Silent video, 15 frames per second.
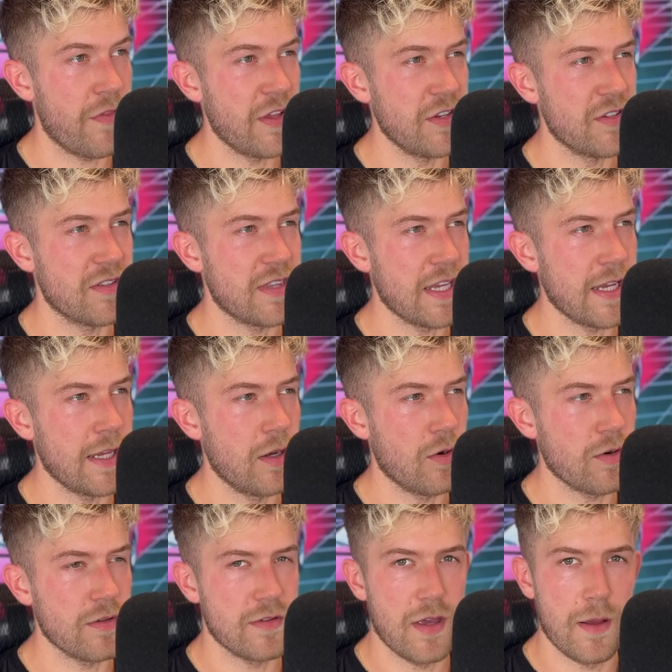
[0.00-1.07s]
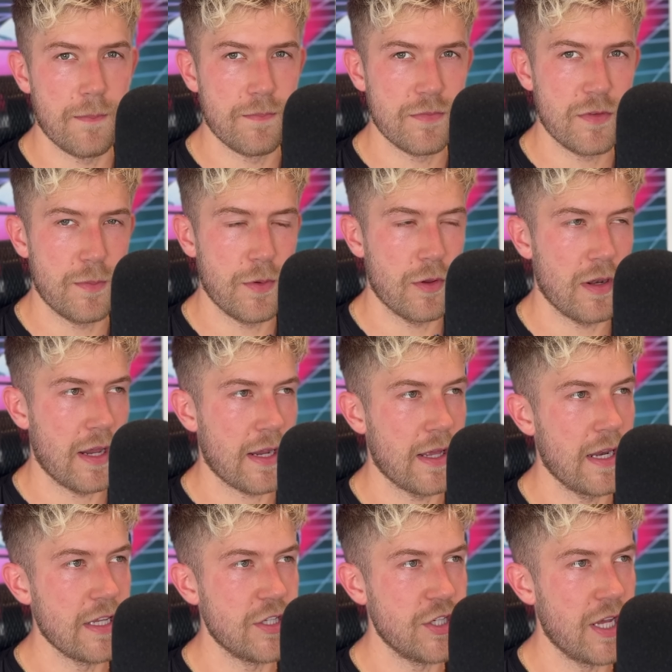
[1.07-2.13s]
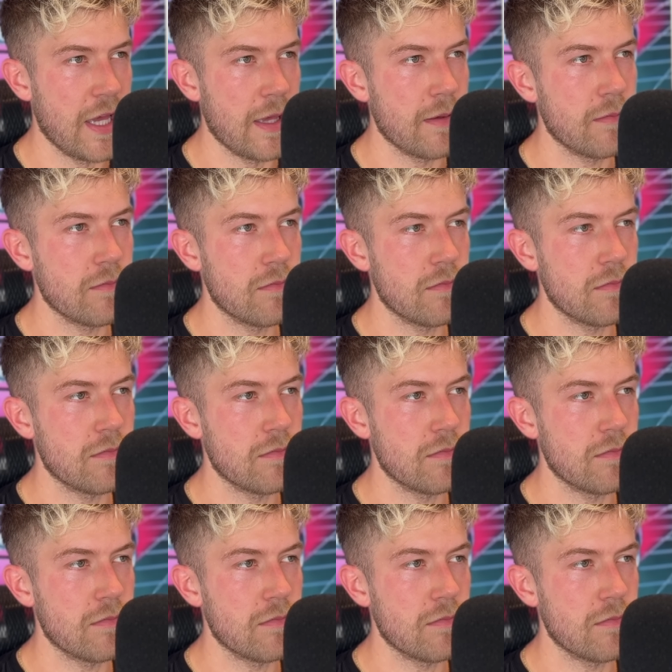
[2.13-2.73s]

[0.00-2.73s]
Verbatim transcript: think just thinking longer term to build like a legit